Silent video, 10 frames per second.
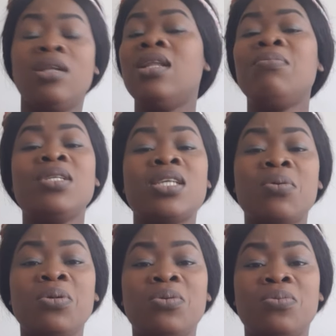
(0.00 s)
Let me
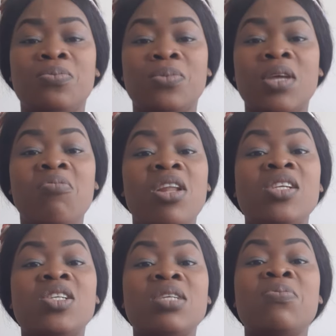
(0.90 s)
tell you,
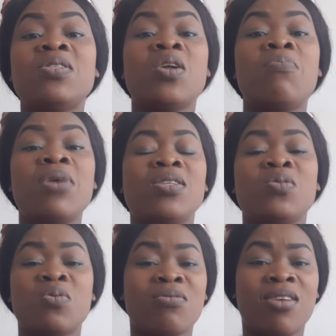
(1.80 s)
relationship is not meant
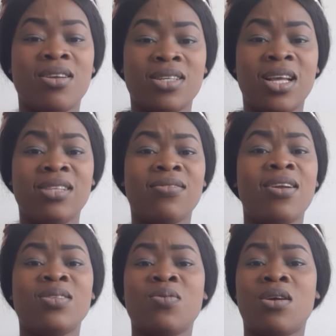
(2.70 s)
to crash. As far
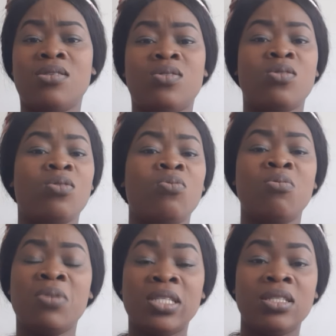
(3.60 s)
as you are a strong
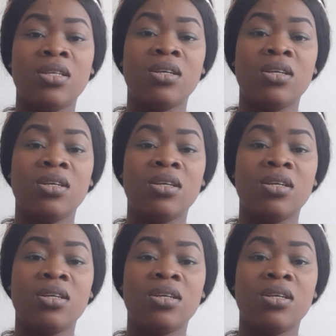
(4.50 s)
woman,